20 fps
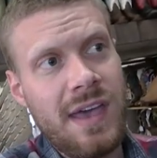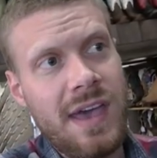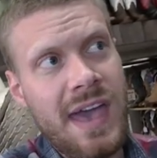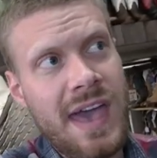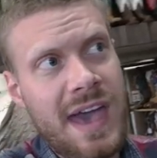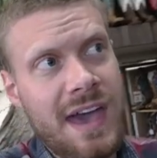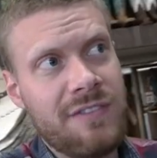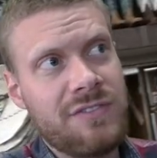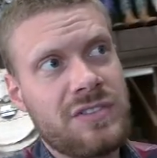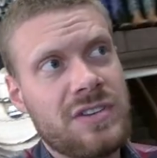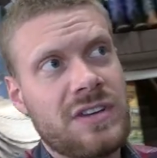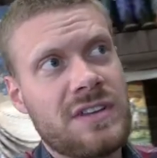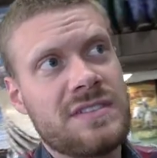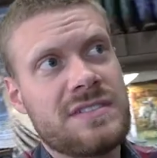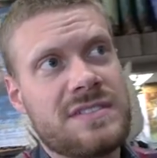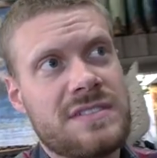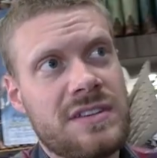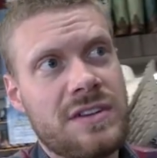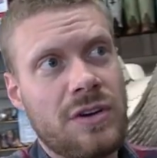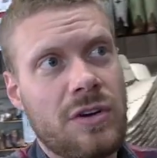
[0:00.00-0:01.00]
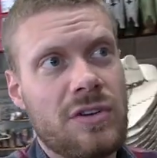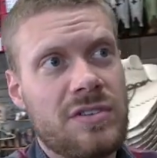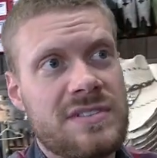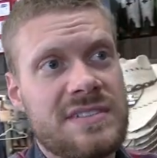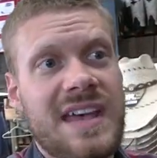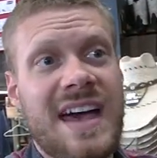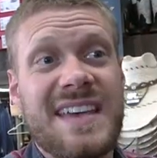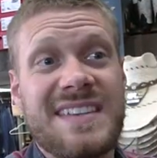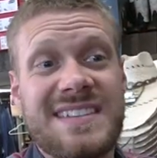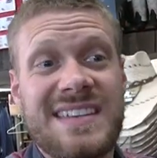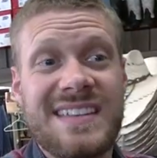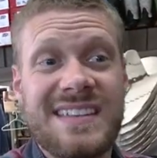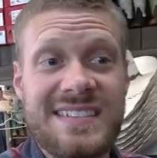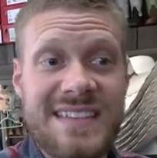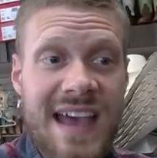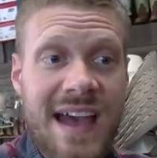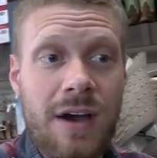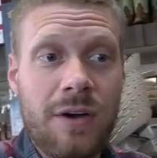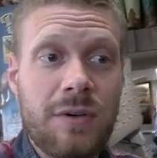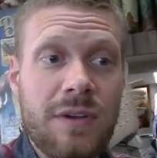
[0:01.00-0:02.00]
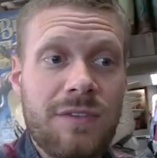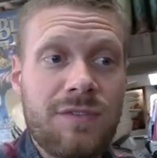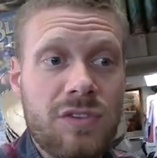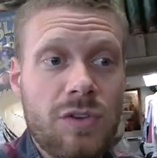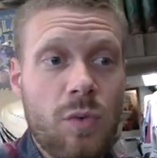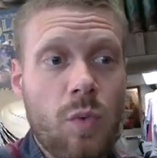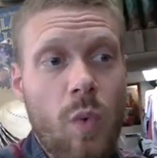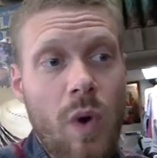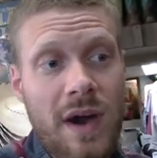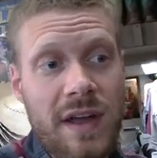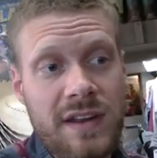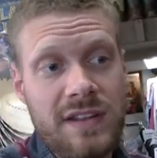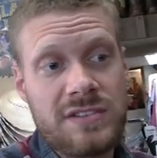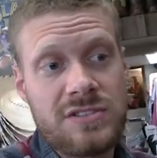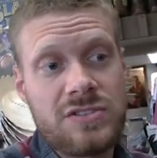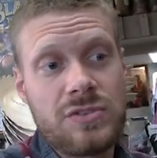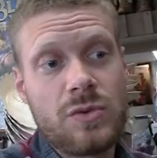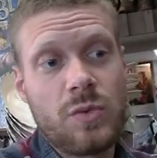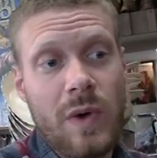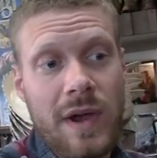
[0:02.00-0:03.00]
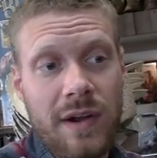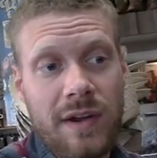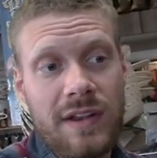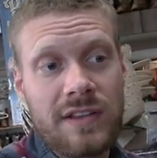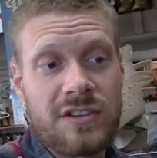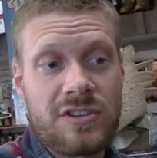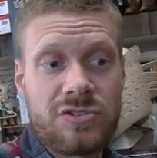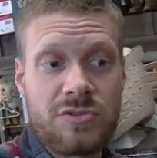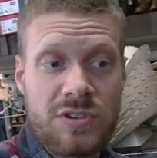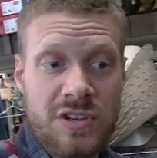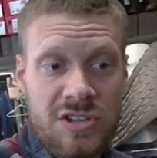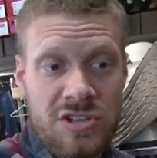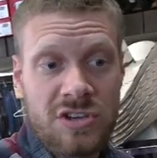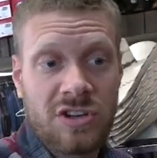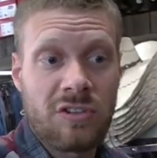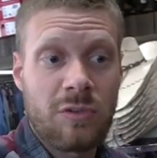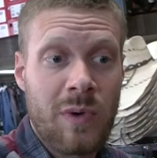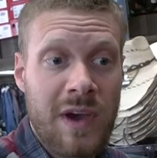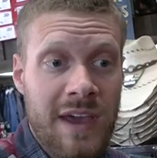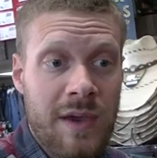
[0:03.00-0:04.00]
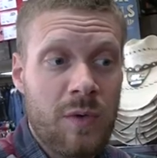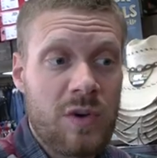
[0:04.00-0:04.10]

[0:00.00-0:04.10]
have to consider sizing down if you wanted to wear it the traditional way,